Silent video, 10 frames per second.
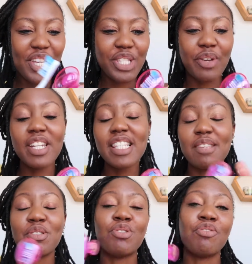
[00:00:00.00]
So it just
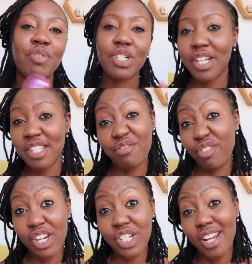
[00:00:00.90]
keeps your toothbrush nice and
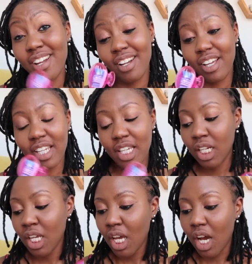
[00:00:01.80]
fresh, and I like it.